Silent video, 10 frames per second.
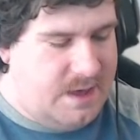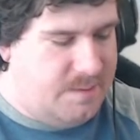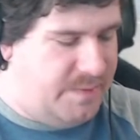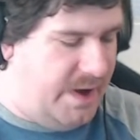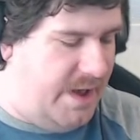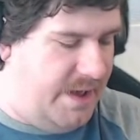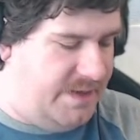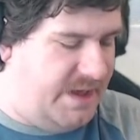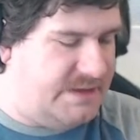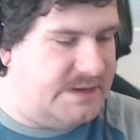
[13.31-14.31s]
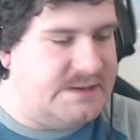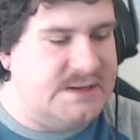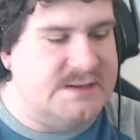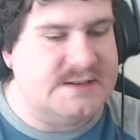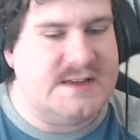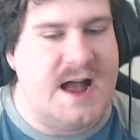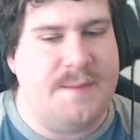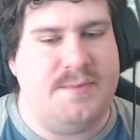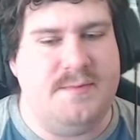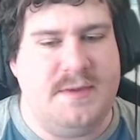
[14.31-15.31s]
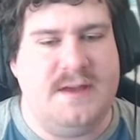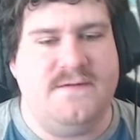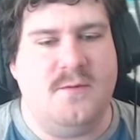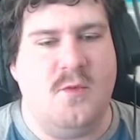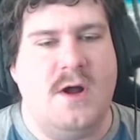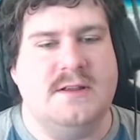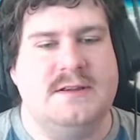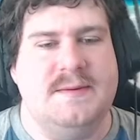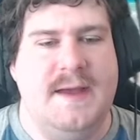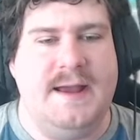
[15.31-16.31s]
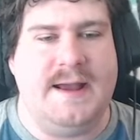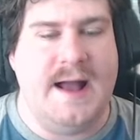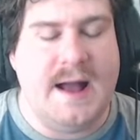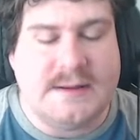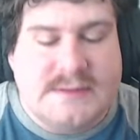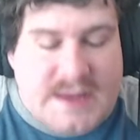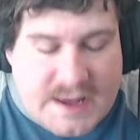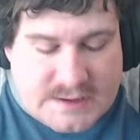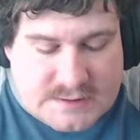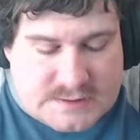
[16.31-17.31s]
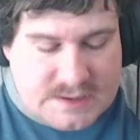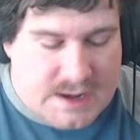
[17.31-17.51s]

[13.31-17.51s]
but that doesn't stop me from wanting to make content.